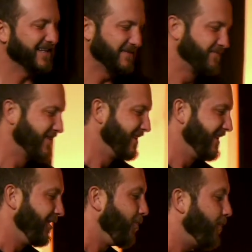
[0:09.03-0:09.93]
and
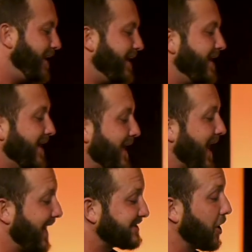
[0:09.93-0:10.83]
we
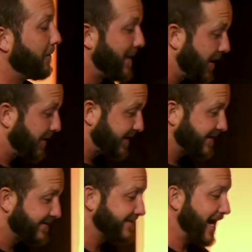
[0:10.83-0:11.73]
as
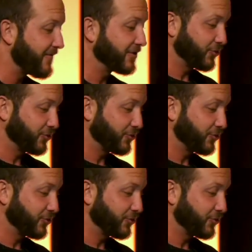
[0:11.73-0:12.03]
Americans have a